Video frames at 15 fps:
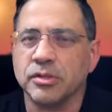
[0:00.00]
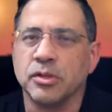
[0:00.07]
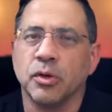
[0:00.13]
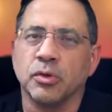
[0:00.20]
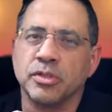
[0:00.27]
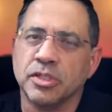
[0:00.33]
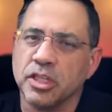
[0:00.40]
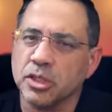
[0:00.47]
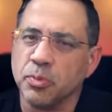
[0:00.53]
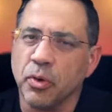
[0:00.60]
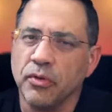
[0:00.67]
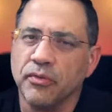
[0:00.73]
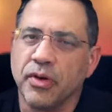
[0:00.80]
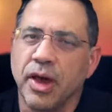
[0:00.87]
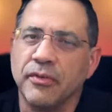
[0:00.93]
So
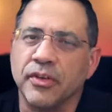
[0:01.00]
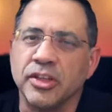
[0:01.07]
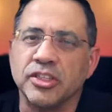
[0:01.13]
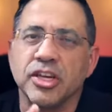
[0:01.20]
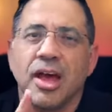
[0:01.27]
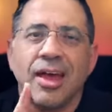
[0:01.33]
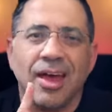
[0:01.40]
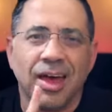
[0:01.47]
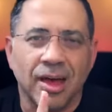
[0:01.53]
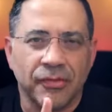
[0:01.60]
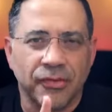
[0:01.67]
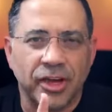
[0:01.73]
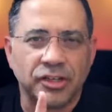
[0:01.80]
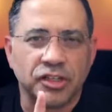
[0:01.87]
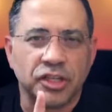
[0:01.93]
6.5 inch
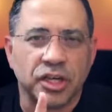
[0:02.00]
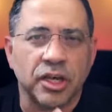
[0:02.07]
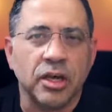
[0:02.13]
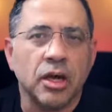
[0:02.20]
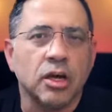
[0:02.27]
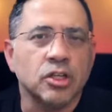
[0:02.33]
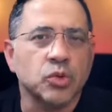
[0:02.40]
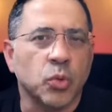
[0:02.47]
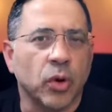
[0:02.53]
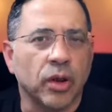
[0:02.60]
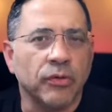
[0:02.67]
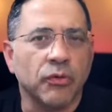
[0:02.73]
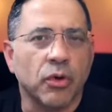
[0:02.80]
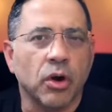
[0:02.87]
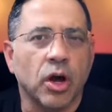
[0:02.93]
FHD,
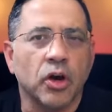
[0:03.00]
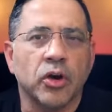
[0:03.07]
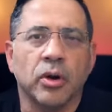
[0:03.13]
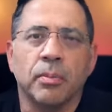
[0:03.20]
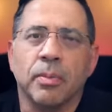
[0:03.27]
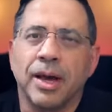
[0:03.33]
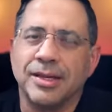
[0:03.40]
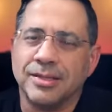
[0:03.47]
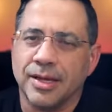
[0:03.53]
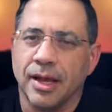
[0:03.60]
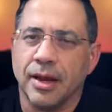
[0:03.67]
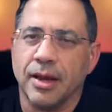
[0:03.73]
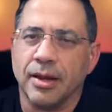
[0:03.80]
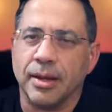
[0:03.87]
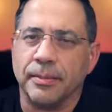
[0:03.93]
2400 by
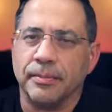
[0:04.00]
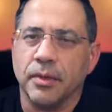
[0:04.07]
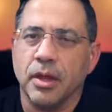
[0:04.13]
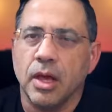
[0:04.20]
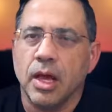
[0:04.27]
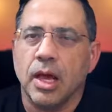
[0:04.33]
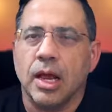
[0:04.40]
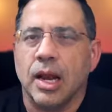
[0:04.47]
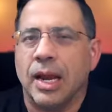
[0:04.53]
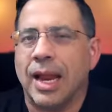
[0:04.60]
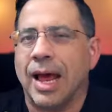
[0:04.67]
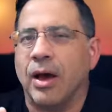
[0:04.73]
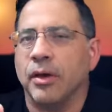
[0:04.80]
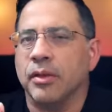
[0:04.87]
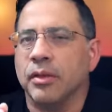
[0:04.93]
1080.
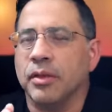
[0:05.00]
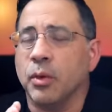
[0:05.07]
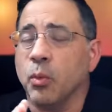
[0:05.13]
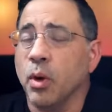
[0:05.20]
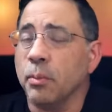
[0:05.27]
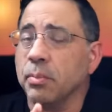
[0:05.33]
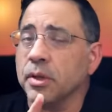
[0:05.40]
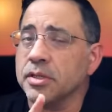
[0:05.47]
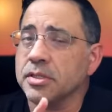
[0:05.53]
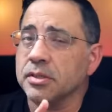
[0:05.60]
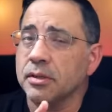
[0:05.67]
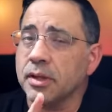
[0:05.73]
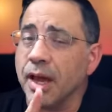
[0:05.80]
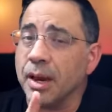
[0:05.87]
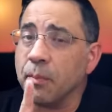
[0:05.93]
Now, the OnePlus
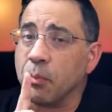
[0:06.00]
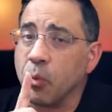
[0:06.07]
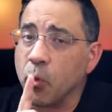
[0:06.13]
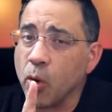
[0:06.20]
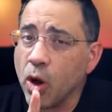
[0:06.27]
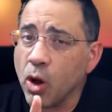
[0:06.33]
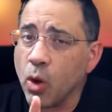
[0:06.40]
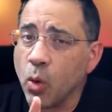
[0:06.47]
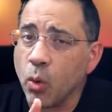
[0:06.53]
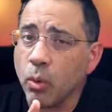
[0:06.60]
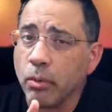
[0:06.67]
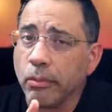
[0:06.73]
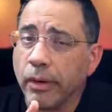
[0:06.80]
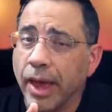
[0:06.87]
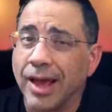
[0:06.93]
9 Pro
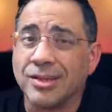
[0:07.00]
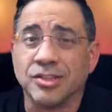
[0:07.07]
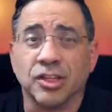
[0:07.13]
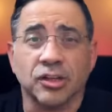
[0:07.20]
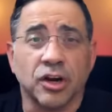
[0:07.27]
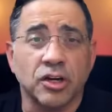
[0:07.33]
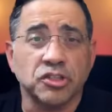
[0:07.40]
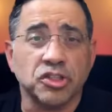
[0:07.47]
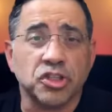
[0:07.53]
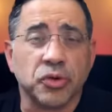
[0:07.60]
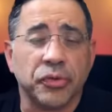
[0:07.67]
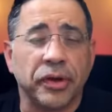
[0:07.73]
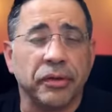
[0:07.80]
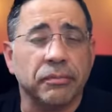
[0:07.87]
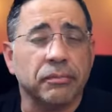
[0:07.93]
has a larger
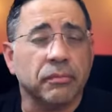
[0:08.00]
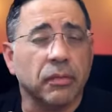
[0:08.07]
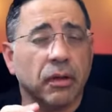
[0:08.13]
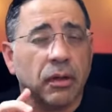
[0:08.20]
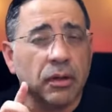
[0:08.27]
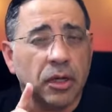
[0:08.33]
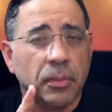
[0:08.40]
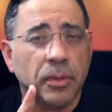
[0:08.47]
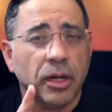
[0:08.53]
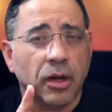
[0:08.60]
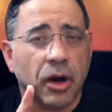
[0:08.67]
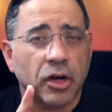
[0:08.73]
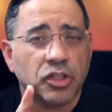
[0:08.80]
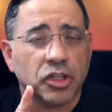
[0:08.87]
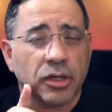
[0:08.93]
screen, a little bit
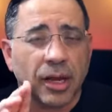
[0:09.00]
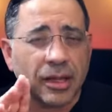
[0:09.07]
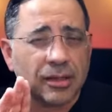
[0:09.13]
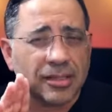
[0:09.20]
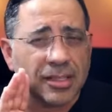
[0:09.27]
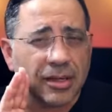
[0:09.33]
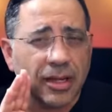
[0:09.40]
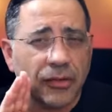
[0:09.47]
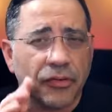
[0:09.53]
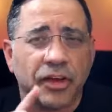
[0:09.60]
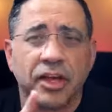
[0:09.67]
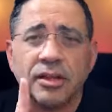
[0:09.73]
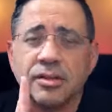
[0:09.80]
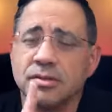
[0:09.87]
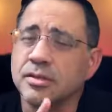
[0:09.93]
larger, not
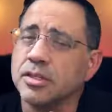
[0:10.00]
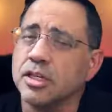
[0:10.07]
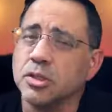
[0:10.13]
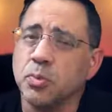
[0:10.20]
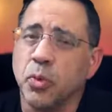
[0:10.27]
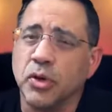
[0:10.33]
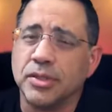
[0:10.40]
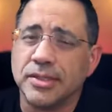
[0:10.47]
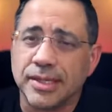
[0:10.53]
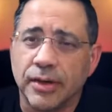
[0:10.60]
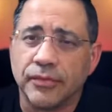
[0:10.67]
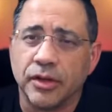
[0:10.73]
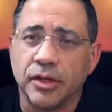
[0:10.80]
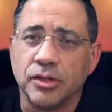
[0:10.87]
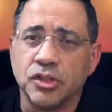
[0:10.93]
significant,
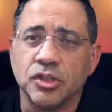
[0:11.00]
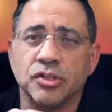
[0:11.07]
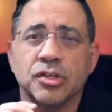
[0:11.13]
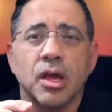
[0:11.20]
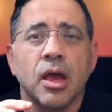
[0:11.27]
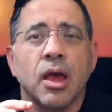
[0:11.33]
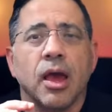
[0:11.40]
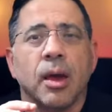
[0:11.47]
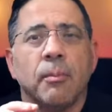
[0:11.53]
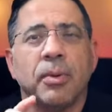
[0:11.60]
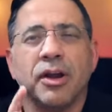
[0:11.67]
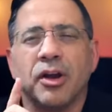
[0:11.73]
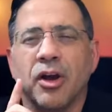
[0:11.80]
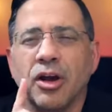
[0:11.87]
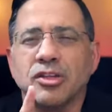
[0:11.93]
6.7 inches,
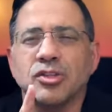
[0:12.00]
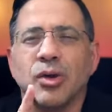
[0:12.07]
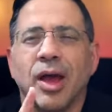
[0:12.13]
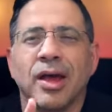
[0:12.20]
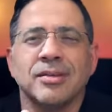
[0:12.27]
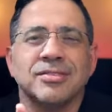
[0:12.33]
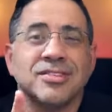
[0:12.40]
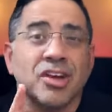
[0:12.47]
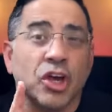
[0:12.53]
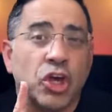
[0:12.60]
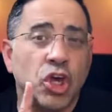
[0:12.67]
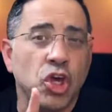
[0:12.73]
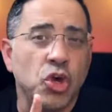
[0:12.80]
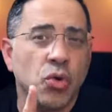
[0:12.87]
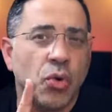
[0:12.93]
but it also has a
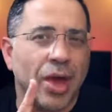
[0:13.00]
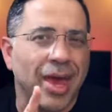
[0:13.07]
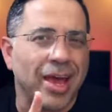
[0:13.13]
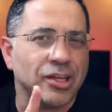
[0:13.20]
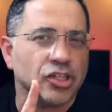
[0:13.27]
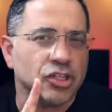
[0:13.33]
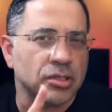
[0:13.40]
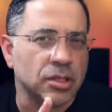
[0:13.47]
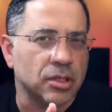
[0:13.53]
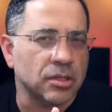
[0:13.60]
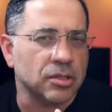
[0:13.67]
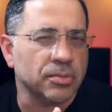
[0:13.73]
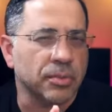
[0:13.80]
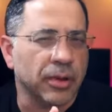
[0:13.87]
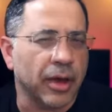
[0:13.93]
QHD
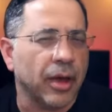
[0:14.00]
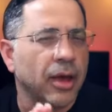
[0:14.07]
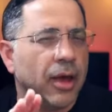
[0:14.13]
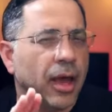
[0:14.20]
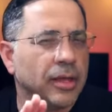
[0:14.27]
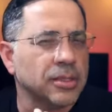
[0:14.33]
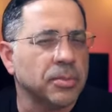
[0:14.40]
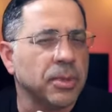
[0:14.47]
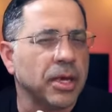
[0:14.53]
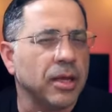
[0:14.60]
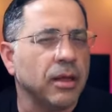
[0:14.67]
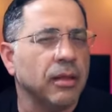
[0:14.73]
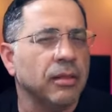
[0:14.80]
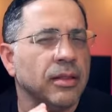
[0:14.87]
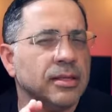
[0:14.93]
display. And to
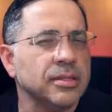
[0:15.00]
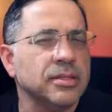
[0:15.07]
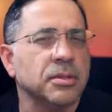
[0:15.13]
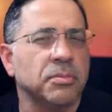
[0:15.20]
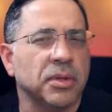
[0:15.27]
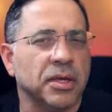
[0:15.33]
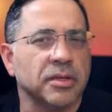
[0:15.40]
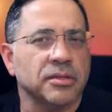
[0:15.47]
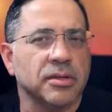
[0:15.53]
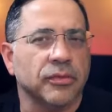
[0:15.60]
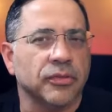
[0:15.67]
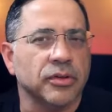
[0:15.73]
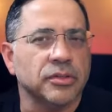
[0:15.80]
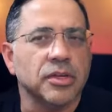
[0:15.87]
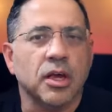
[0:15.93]
me, this is the biggest
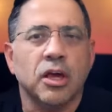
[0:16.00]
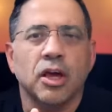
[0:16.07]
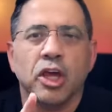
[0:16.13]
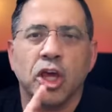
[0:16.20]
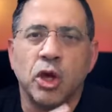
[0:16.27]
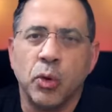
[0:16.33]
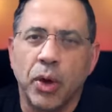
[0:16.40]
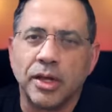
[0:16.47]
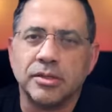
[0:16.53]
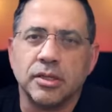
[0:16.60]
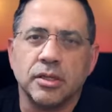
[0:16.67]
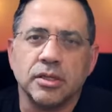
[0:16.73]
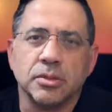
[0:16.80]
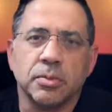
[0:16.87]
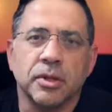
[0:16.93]
difference.
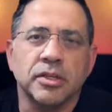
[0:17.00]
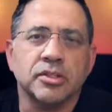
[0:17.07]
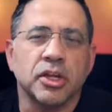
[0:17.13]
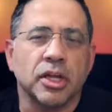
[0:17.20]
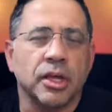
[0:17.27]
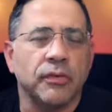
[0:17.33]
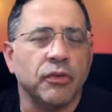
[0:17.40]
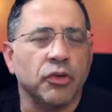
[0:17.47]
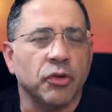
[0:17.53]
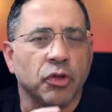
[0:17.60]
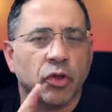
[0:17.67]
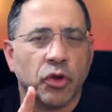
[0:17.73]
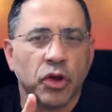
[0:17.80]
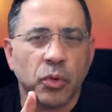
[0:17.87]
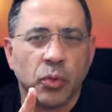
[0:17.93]
QHD display is going to give you a
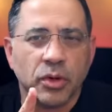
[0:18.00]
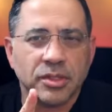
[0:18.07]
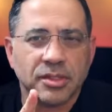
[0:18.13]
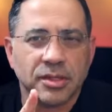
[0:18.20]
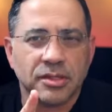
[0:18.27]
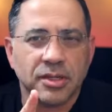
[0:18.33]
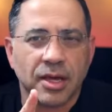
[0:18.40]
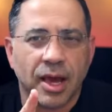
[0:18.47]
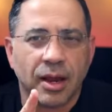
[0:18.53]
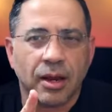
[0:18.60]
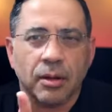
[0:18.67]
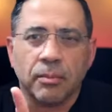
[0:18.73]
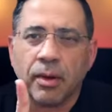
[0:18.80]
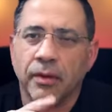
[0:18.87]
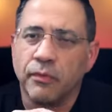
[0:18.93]

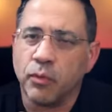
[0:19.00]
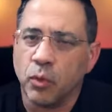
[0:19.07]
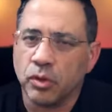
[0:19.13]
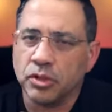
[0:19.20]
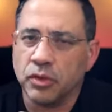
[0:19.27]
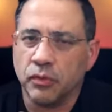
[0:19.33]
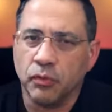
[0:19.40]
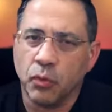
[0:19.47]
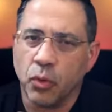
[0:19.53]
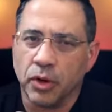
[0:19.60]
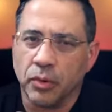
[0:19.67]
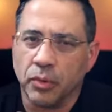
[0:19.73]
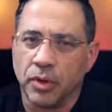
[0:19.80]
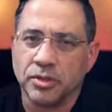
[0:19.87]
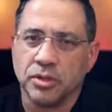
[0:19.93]
3168 by
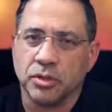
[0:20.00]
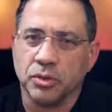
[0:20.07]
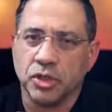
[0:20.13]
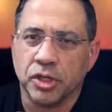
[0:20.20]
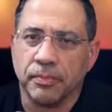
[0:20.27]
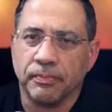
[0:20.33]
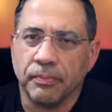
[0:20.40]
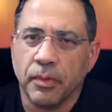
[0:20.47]
1440 resolution.